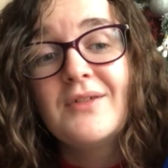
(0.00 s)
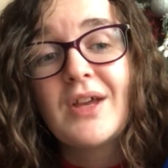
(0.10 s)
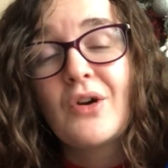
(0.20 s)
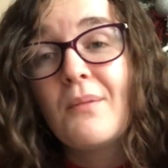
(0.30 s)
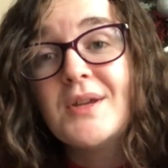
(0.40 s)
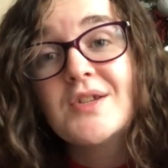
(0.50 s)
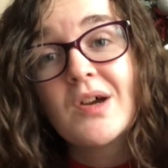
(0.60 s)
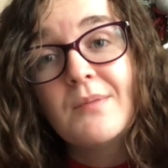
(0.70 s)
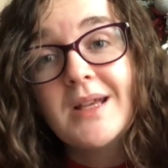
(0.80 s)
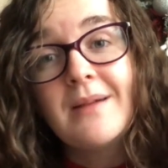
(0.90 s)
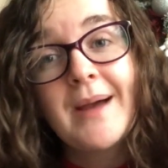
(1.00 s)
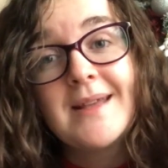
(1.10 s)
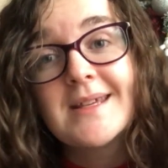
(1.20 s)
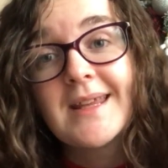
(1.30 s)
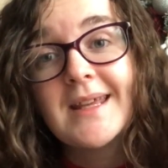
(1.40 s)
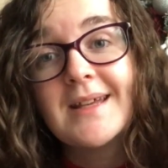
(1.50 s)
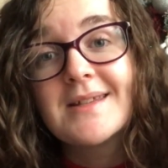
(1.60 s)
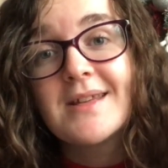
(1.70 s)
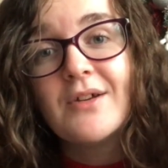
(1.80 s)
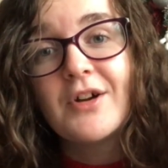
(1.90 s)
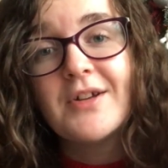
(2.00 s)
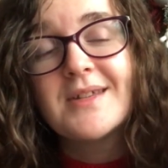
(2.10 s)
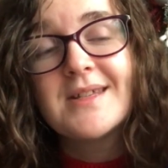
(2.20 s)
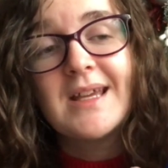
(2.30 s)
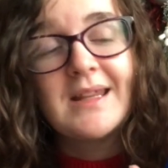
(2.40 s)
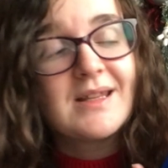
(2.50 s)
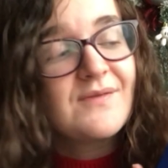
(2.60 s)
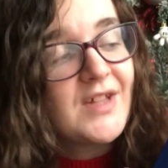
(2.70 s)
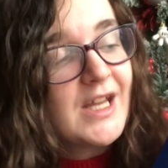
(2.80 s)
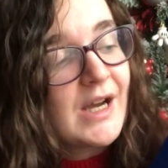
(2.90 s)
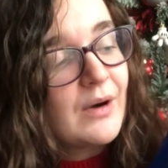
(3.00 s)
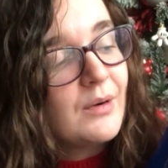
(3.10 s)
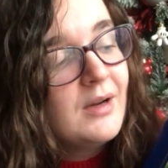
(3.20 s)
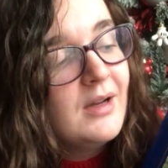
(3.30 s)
They got me so many amazing things that you're going to see in this video,